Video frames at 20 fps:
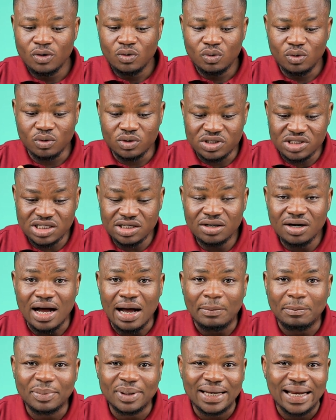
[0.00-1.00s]
We will still
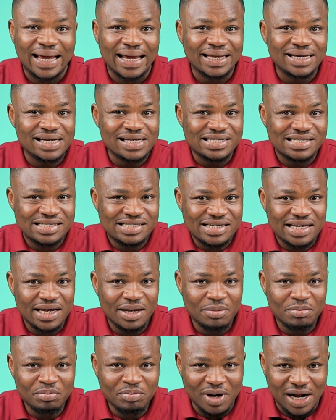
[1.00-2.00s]
apply the
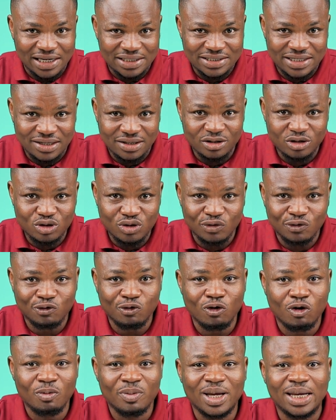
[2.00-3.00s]
same pattern to
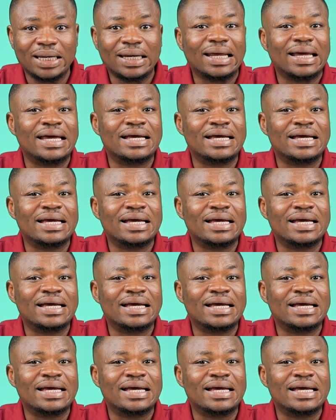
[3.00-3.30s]
forming